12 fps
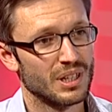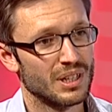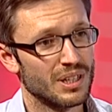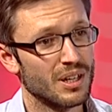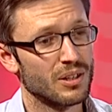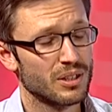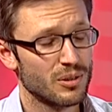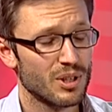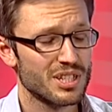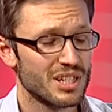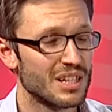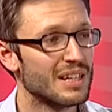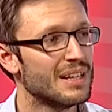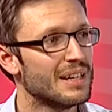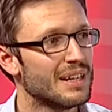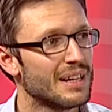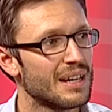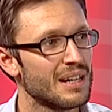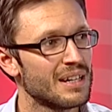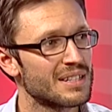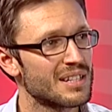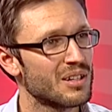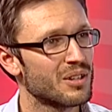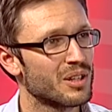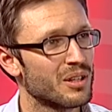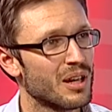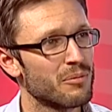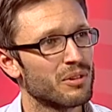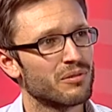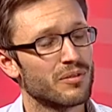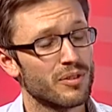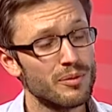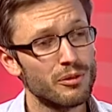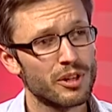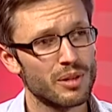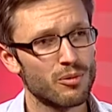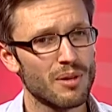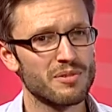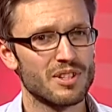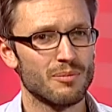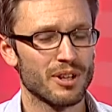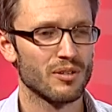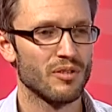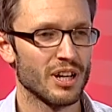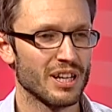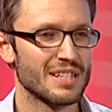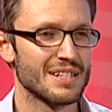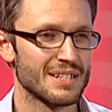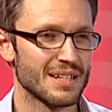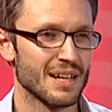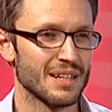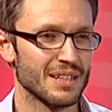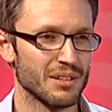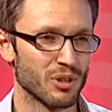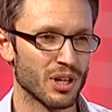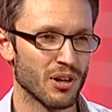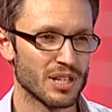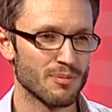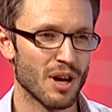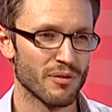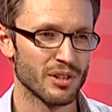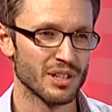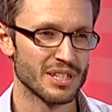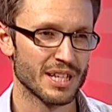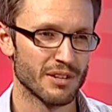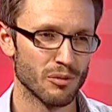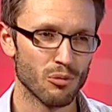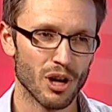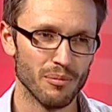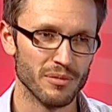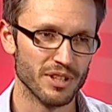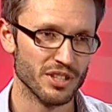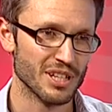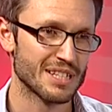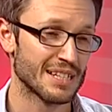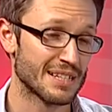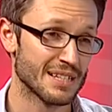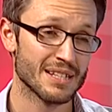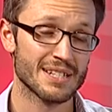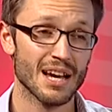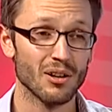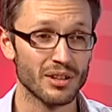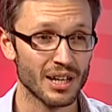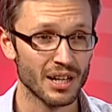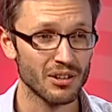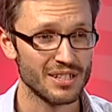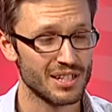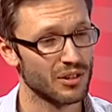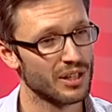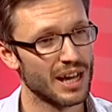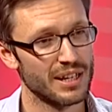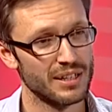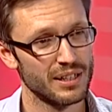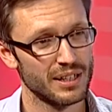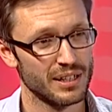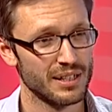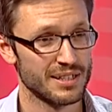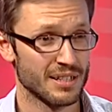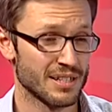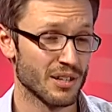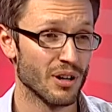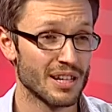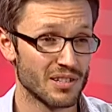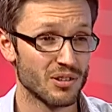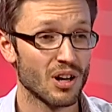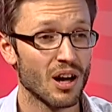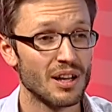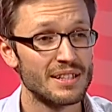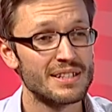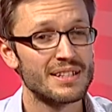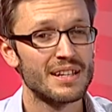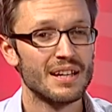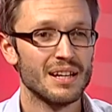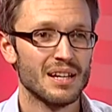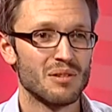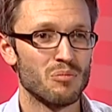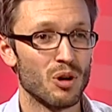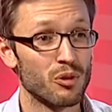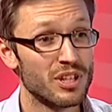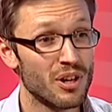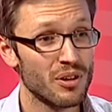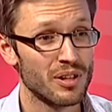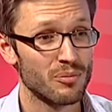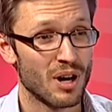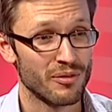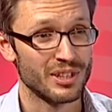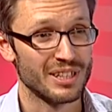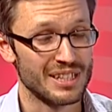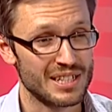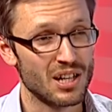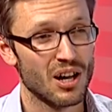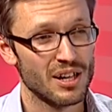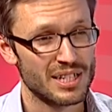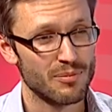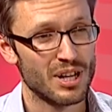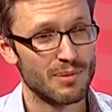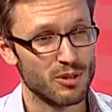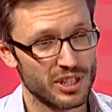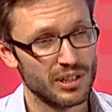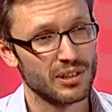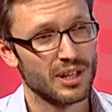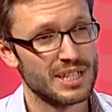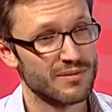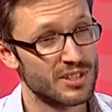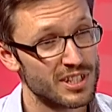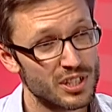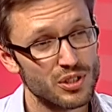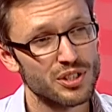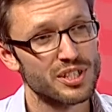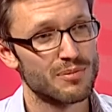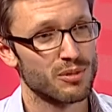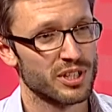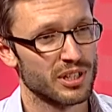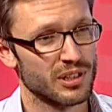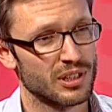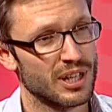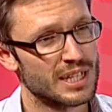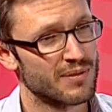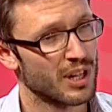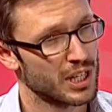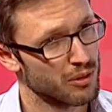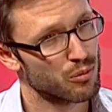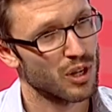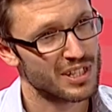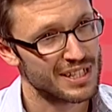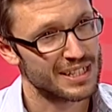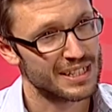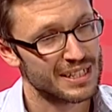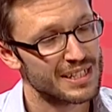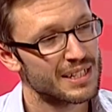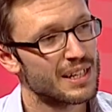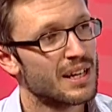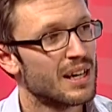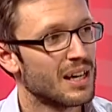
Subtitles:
Yeah, no, good question. So, I mean, for me, one of the problems with microfinance is that it regards poverty as kind of a problem that just exists out there, as though it has no cause. But we know that poverty is caused by particular kinds of institutions and particular kinds of economic processes.